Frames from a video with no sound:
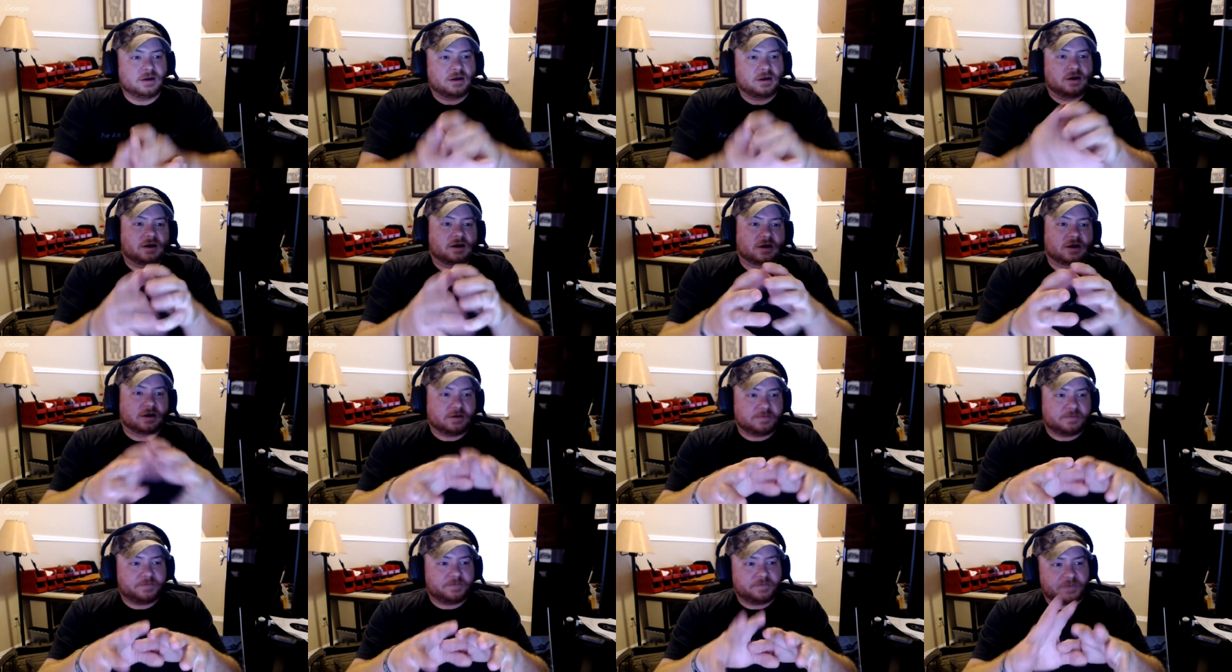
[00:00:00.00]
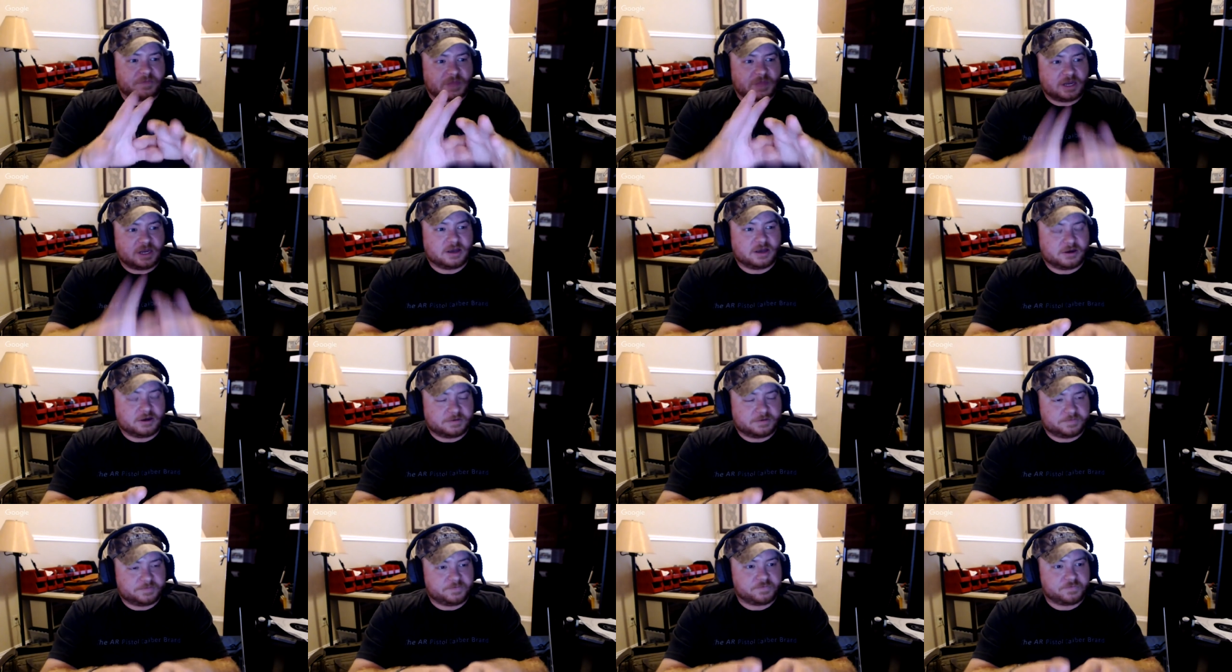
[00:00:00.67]
Um,
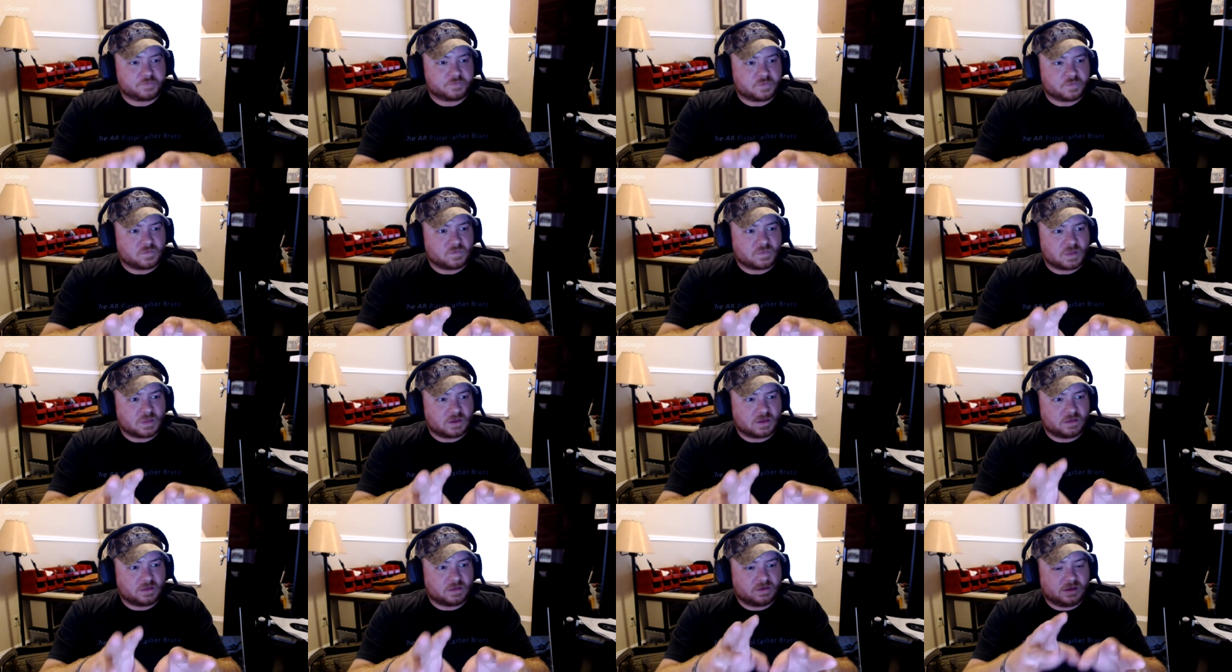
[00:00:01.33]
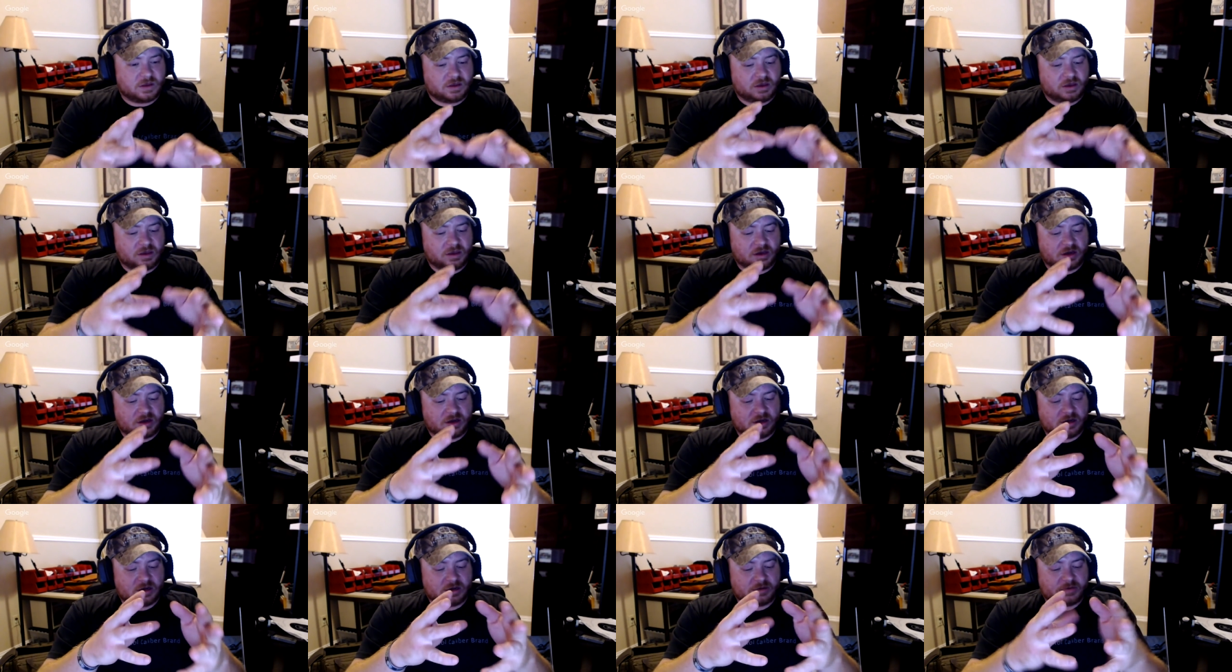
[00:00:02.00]
anyhow, the that's a, uh,